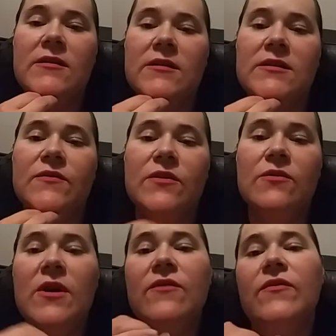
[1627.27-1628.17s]
Because if
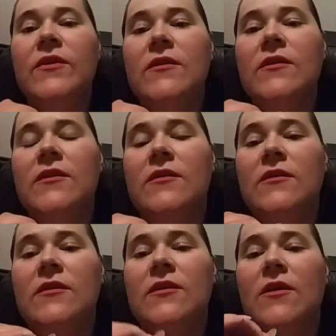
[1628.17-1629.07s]
you have fear
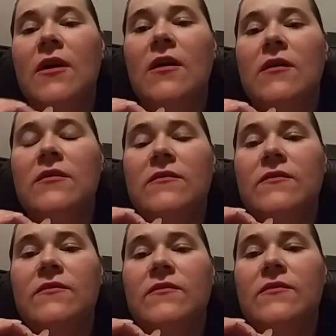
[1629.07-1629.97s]
in your heart
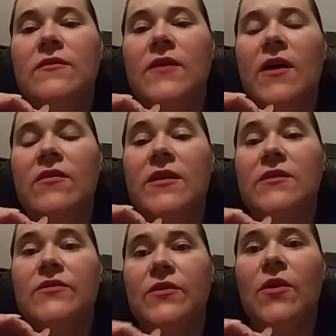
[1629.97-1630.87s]
of how
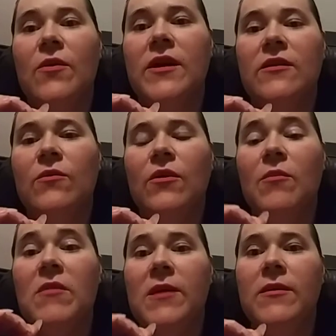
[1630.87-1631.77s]
things are going in the
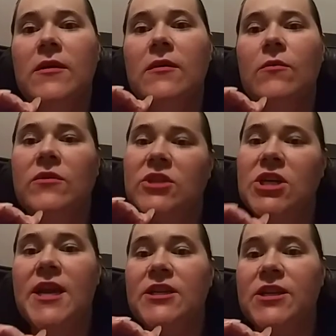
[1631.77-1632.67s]
world, maybe you will
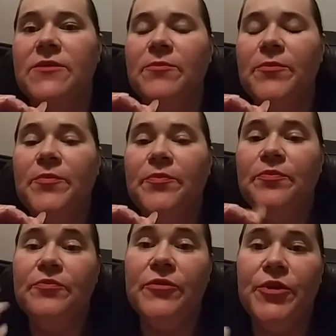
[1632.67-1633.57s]
change it
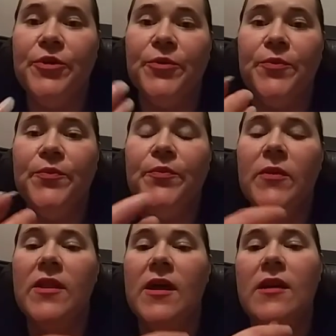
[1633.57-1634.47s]
too.
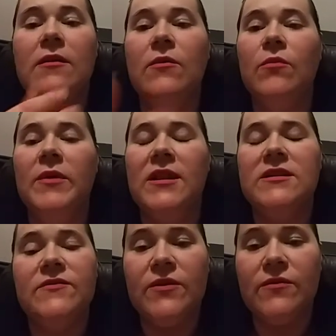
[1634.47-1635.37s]
And then you'll be
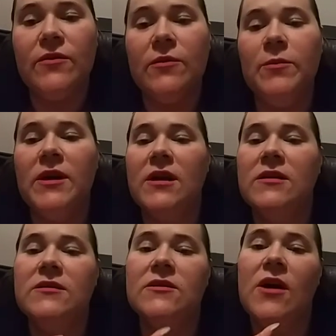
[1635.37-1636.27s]
less fearful
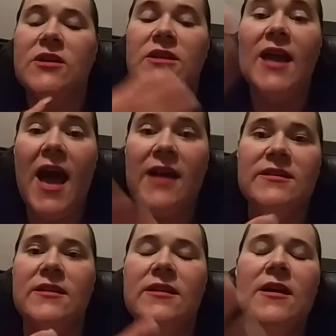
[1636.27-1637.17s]
because you actually
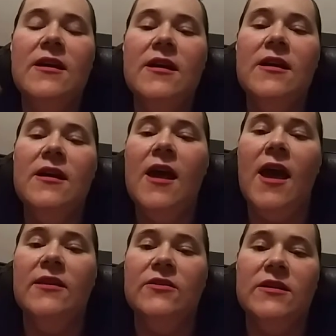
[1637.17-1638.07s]
acted
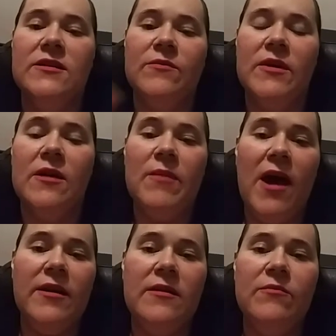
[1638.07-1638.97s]
and you did something
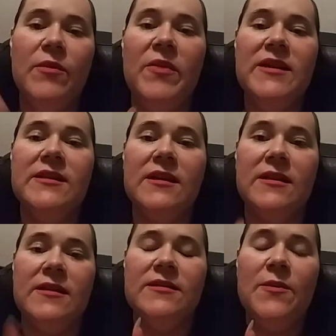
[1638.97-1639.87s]
about it. But
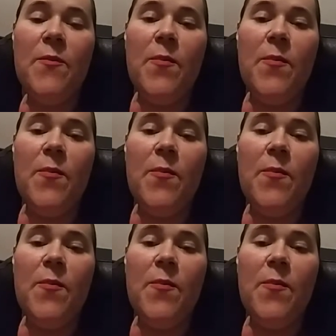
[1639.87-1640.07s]
basically this.